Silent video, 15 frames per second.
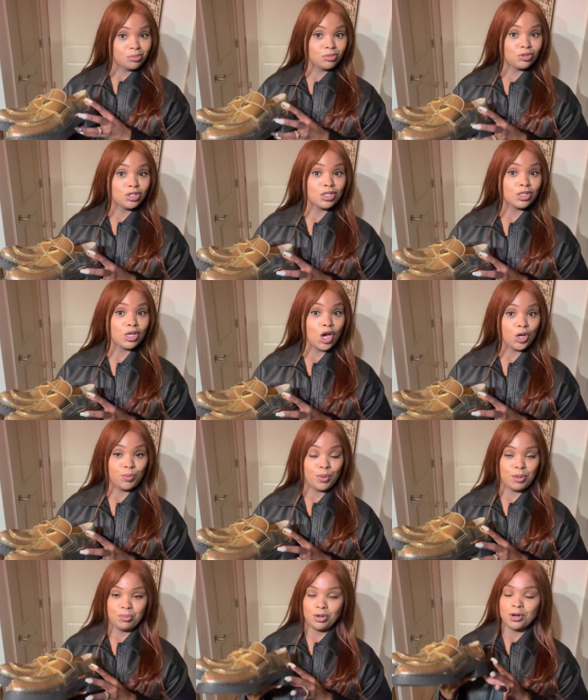She's a gold
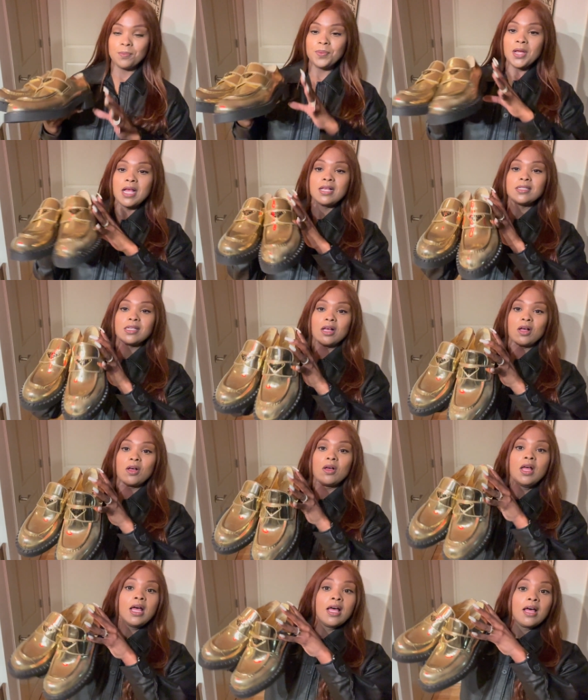member.
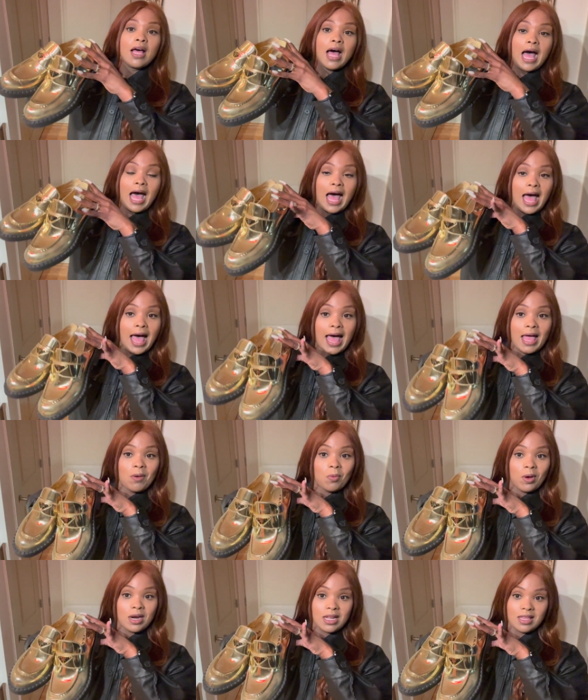So I
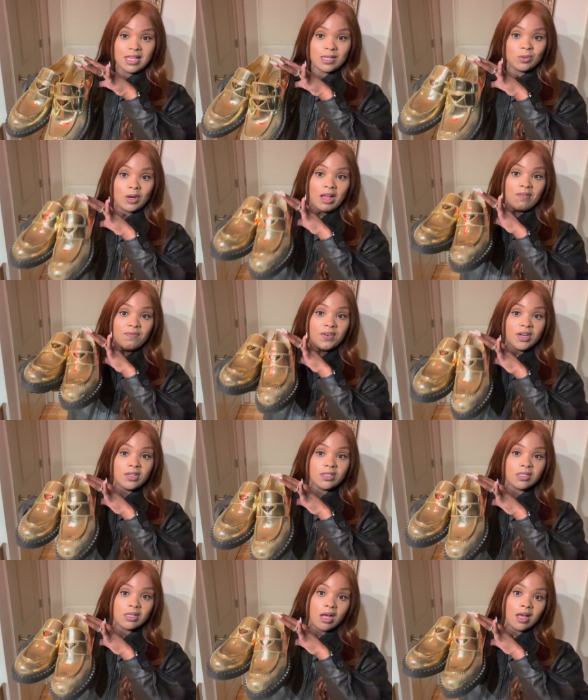wanted these when I
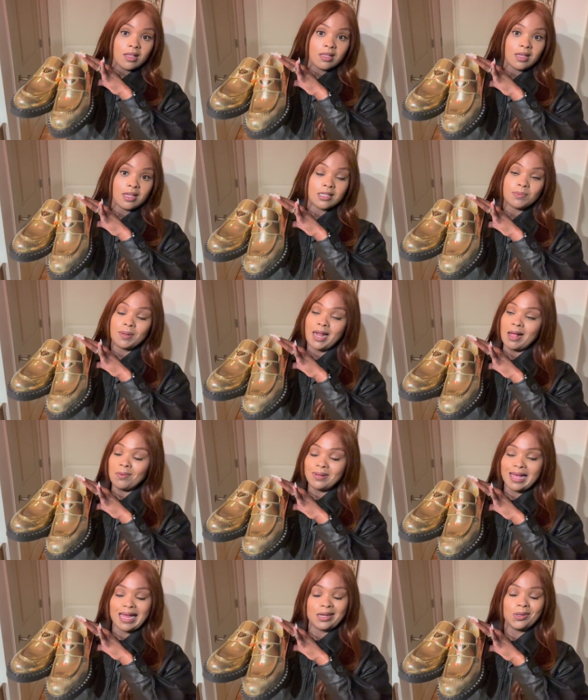first saw these, but I,
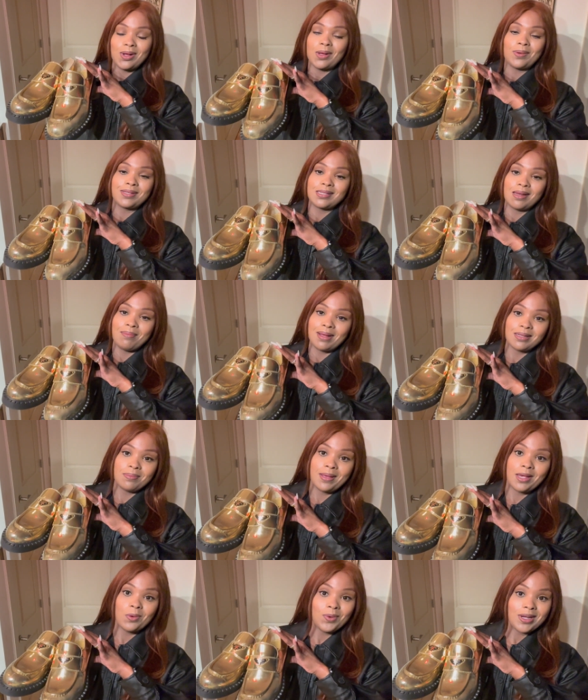I knew I wasn't about to
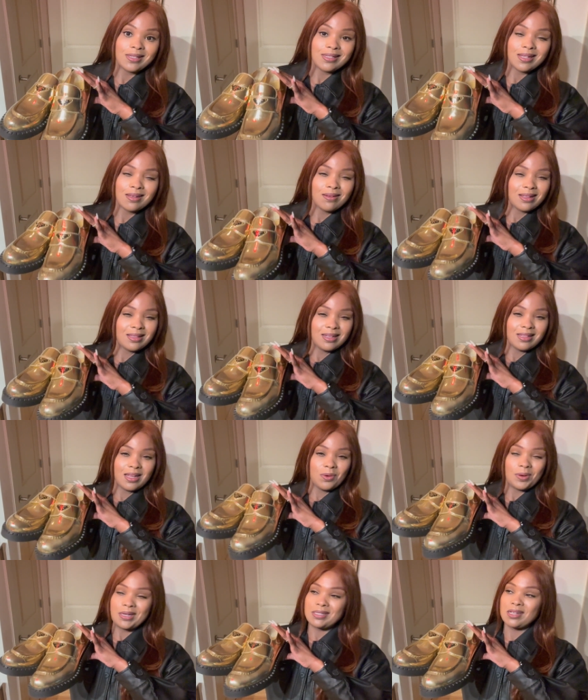pay retail. I think they
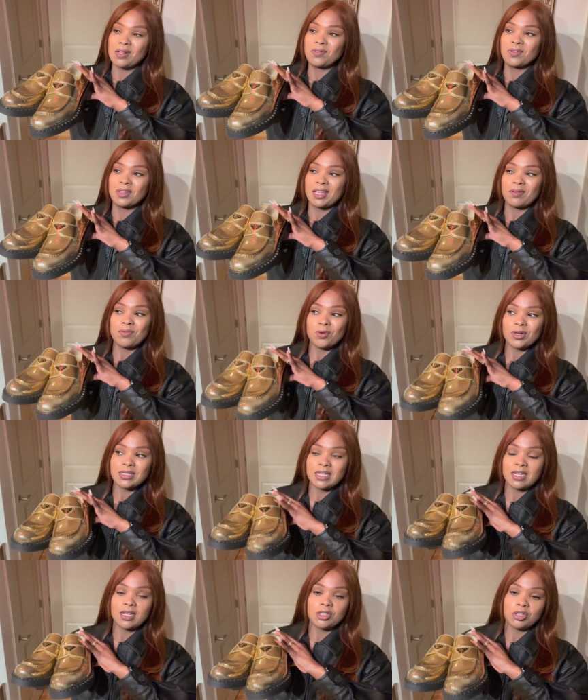retail for like
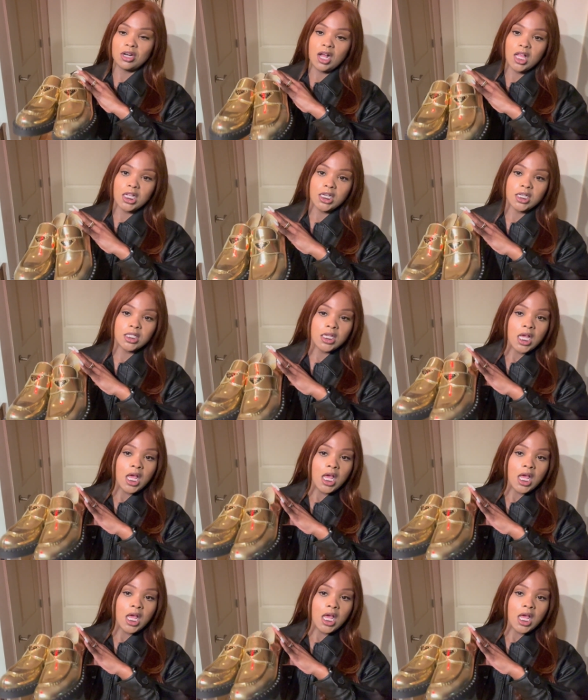$1,400,